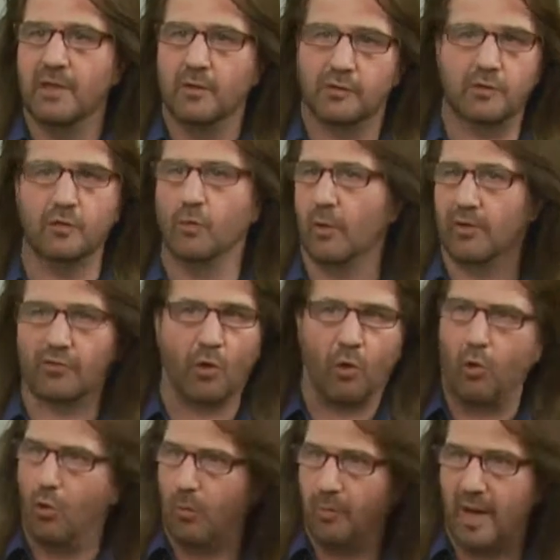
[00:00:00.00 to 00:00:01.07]
Do you work the
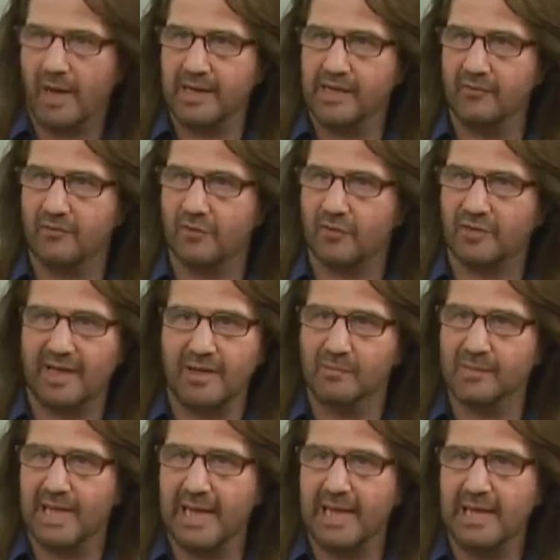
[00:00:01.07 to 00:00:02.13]
whole body in the same
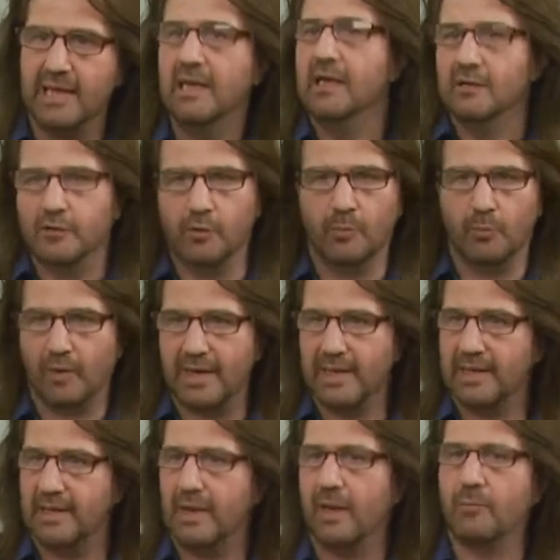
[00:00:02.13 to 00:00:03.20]
day? Do you break
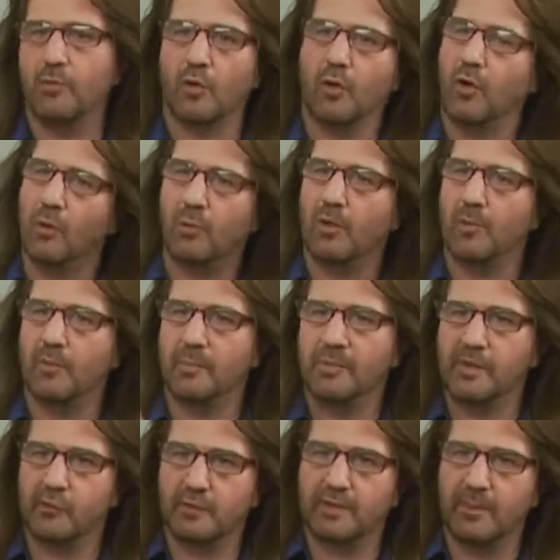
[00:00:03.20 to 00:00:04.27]
it up? Or what would be
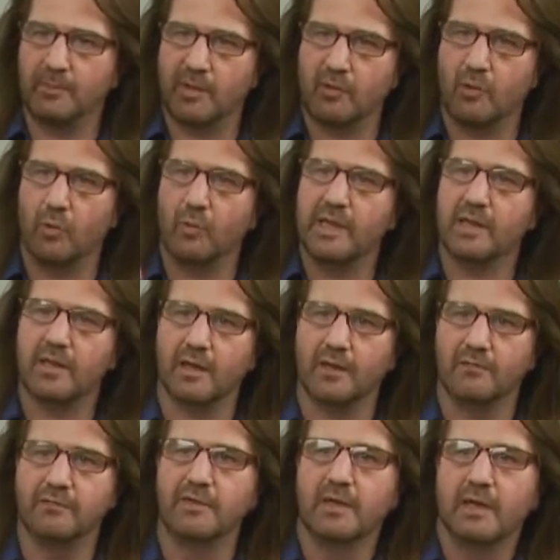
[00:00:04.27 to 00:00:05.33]
a typical week
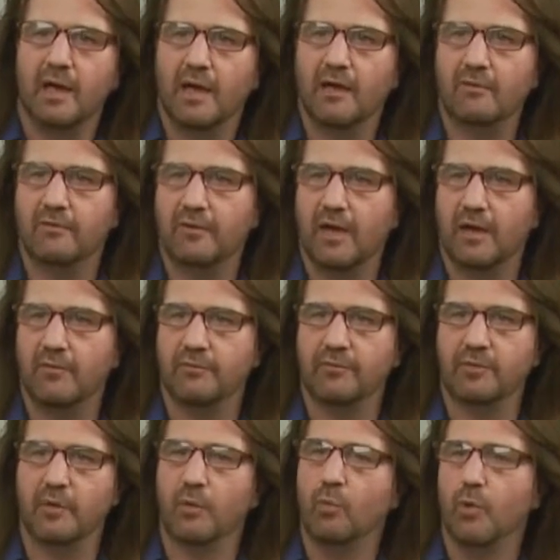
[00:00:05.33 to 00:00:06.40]
of
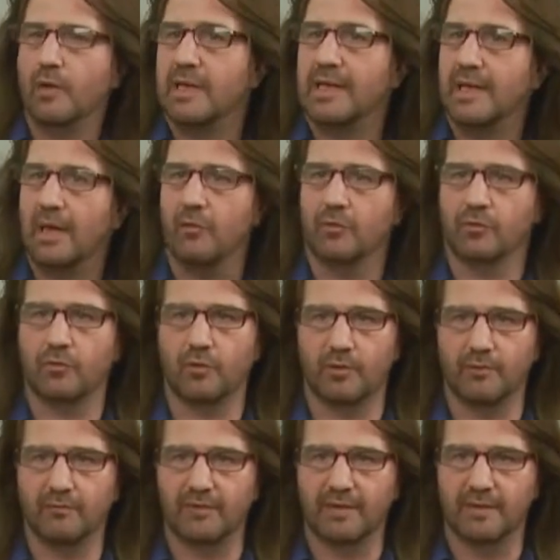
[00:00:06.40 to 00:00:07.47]
working out sort of thing?